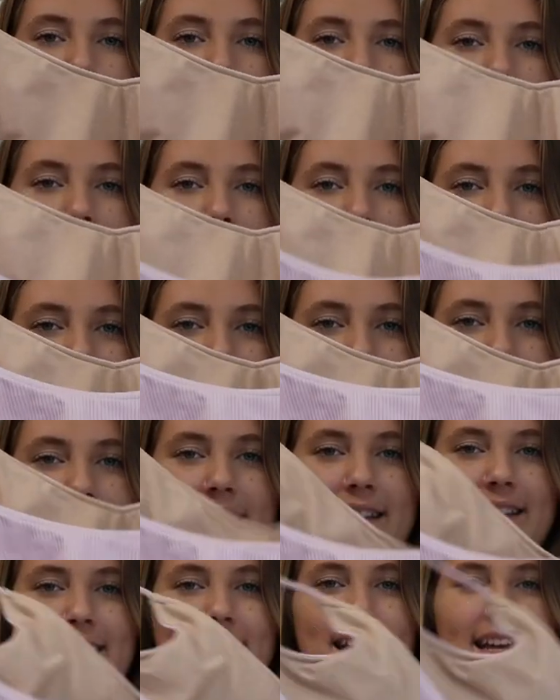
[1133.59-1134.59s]
back, as you
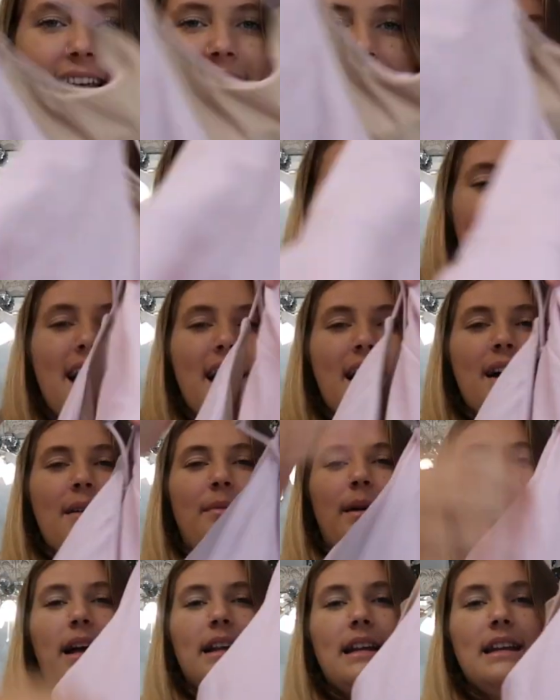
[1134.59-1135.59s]
can see,
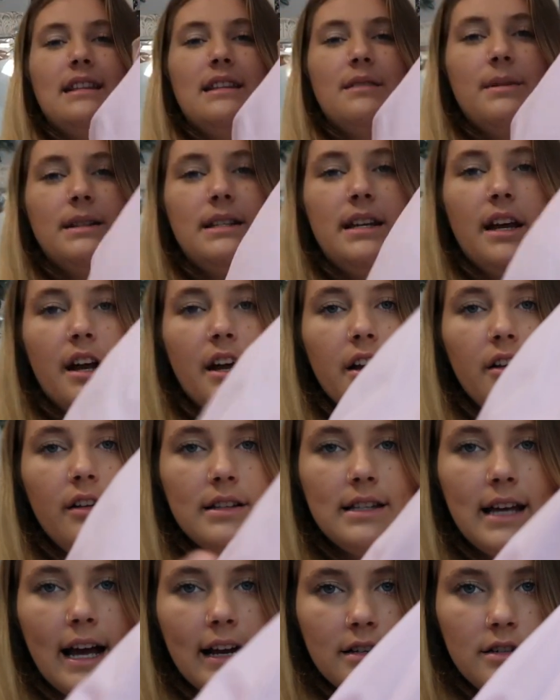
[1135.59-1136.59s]
but and the material
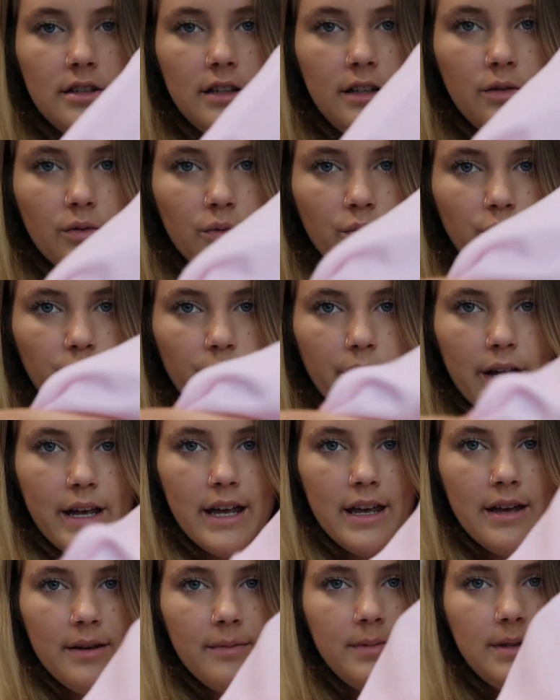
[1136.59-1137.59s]
is actually
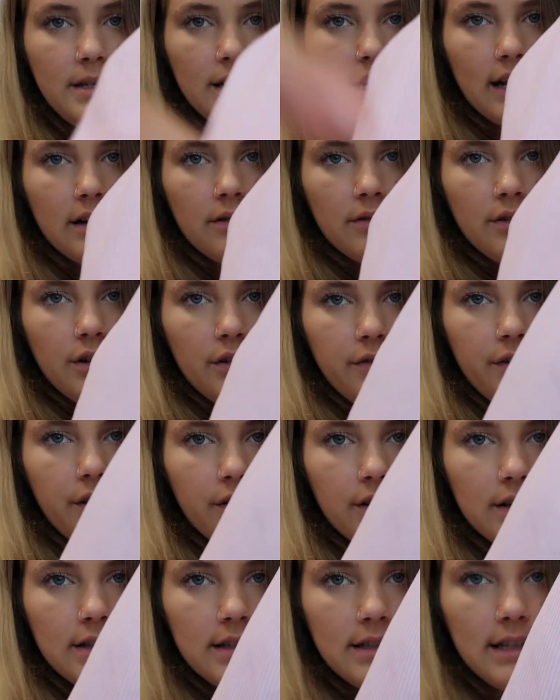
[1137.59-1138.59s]
ribbed. I don't know if
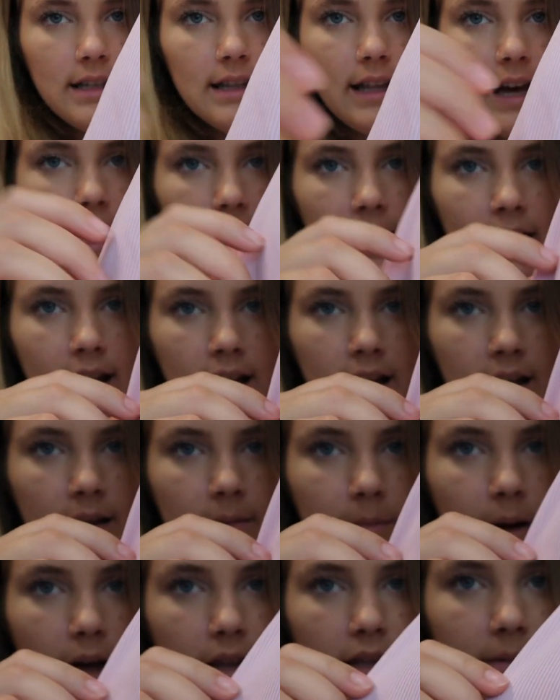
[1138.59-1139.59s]
you can see that,
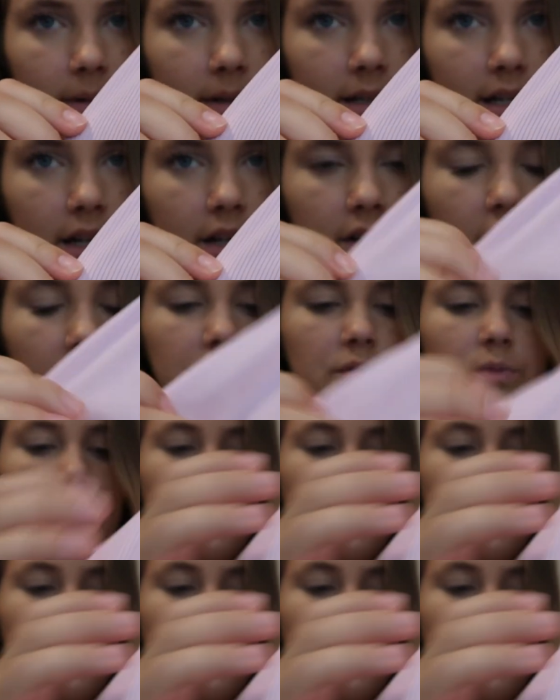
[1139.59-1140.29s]
but the material is